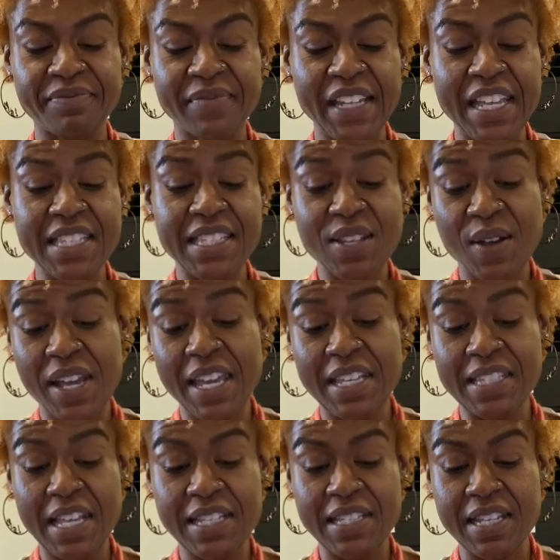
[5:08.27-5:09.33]
And so I guess
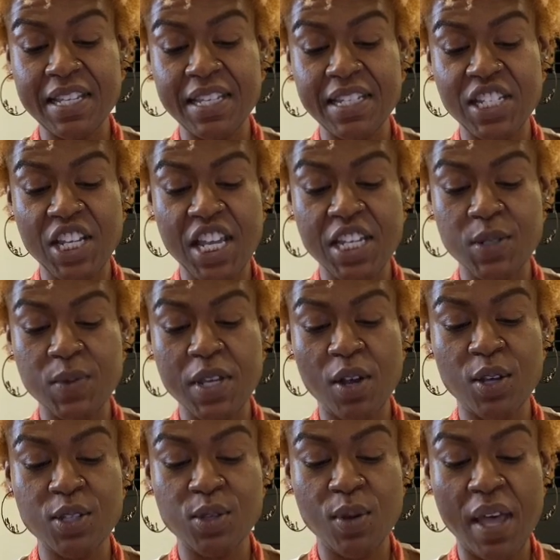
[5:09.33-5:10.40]
that's a good change. We
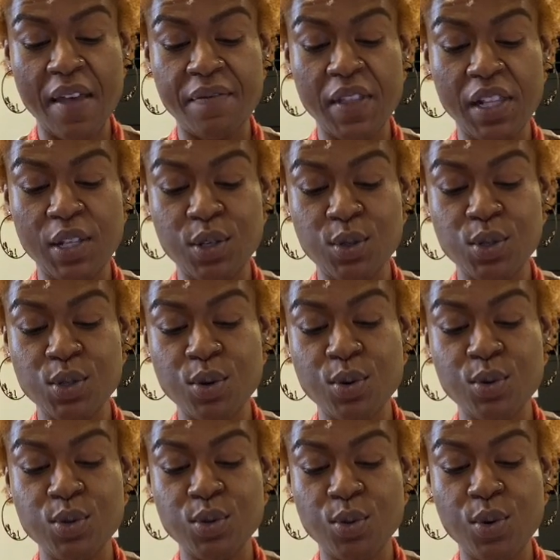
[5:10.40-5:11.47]
also have the little
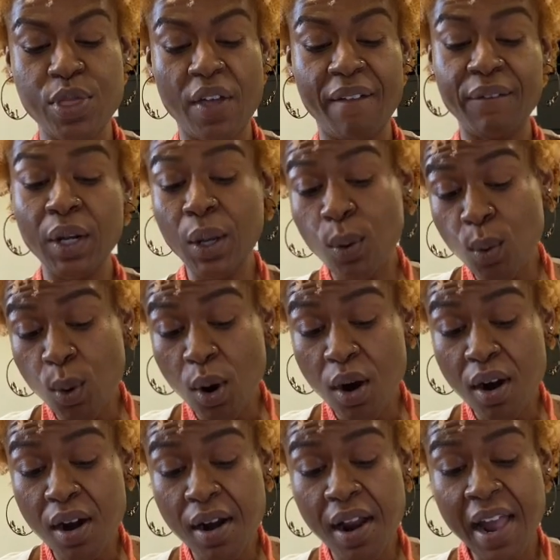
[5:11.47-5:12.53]
circles on the
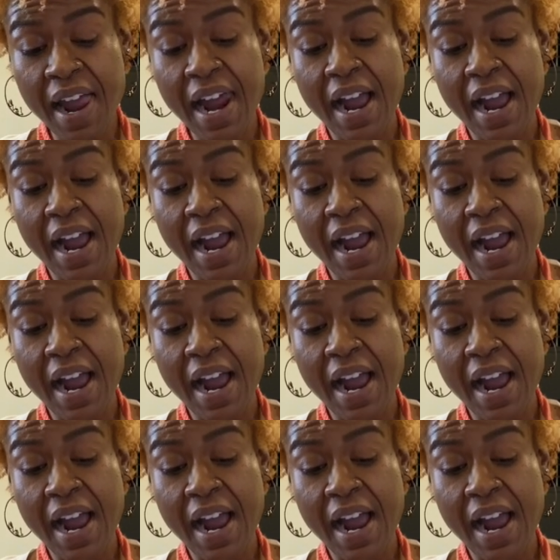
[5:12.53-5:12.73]
floor